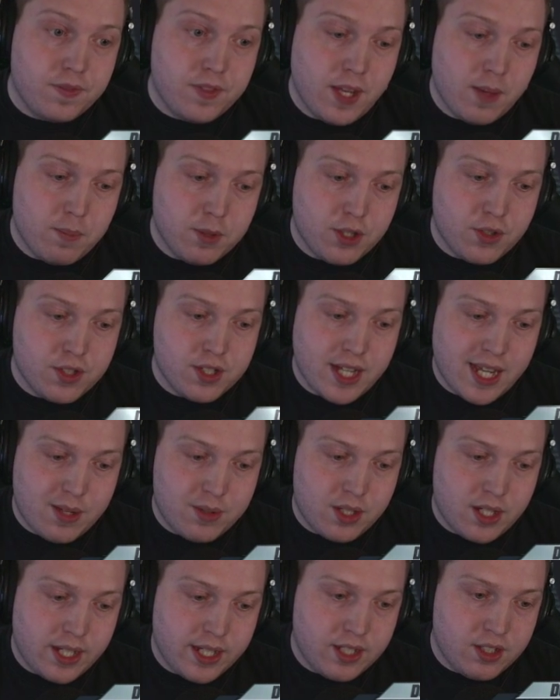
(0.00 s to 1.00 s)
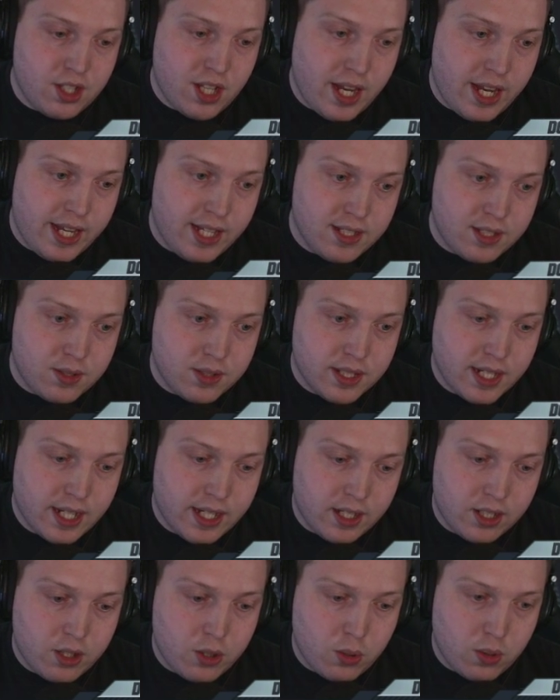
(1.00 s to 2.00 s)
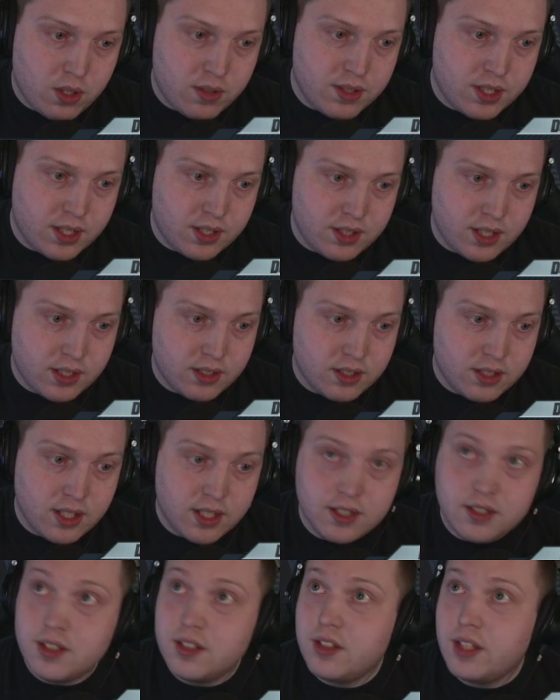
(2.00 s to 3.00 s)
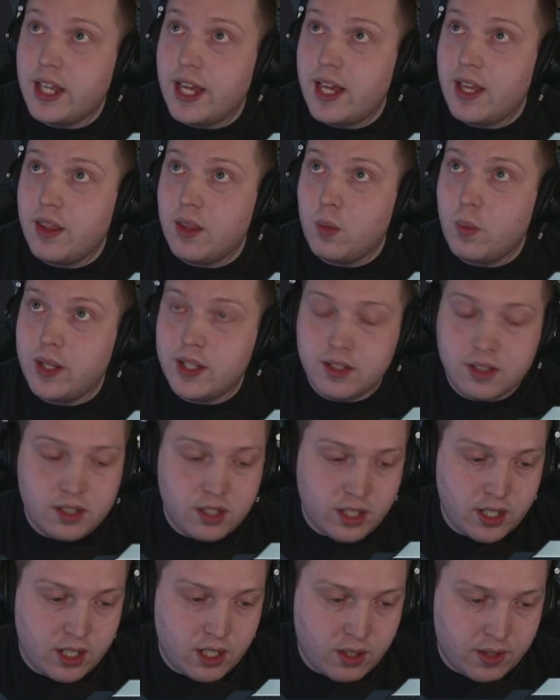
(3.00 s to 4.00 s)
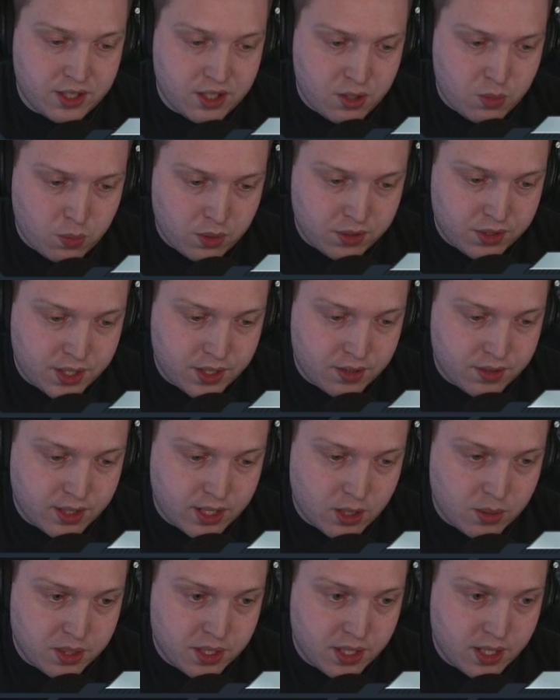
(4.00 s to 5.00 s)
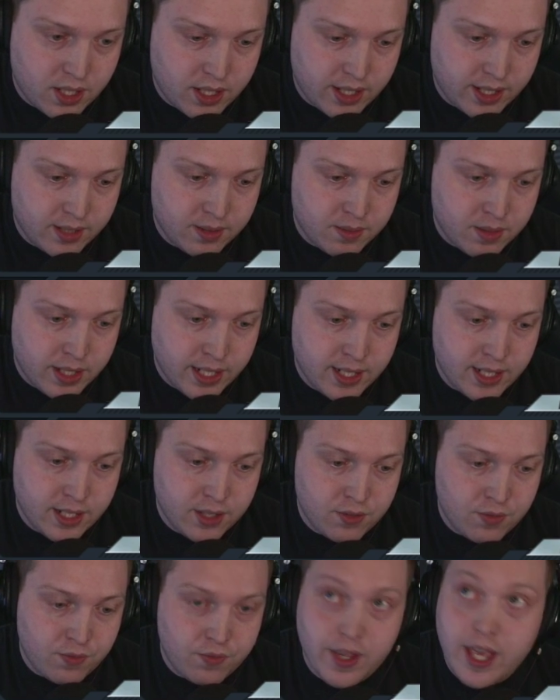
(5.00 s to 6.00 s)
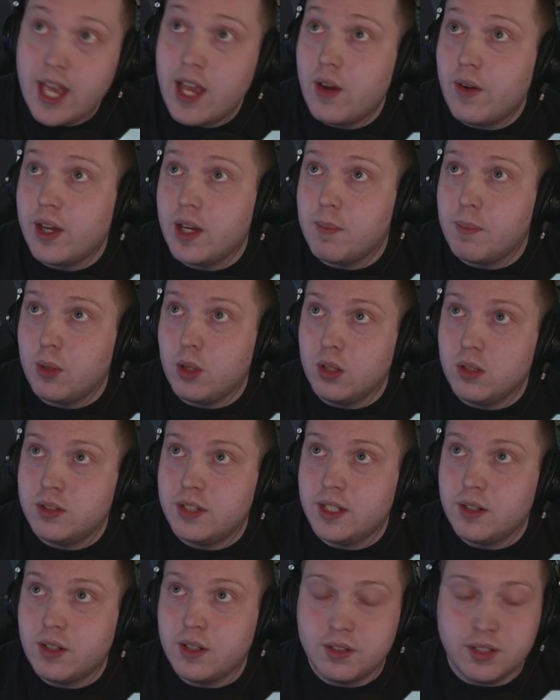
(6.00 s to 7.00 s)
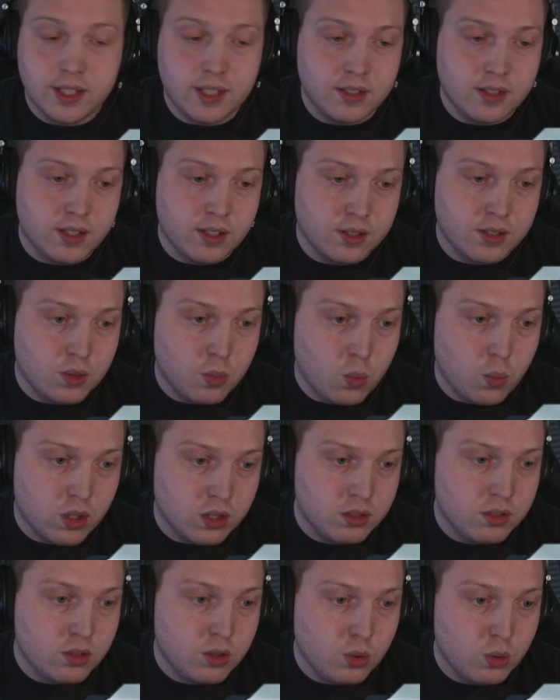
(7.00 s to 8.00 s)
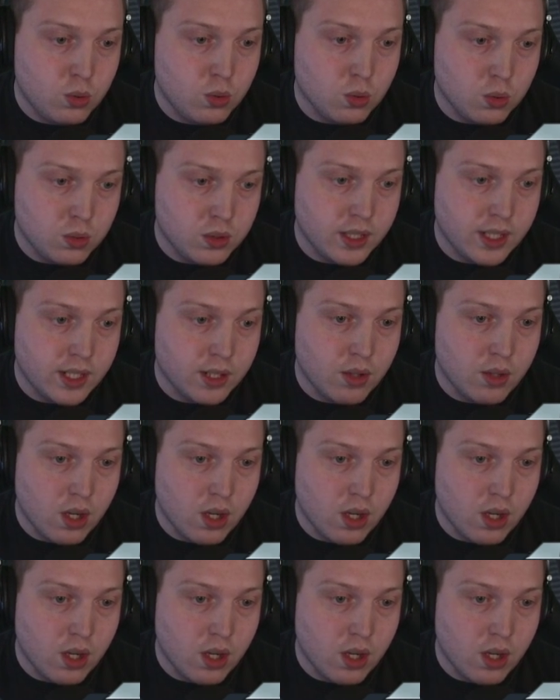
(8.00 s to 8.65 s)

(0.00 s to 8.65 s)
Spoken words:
Temperature is now 19, so it's getting cooler as the sun starts to set, and the winds are, oh, it's just 100 at 9. It is variable, 060 to 120.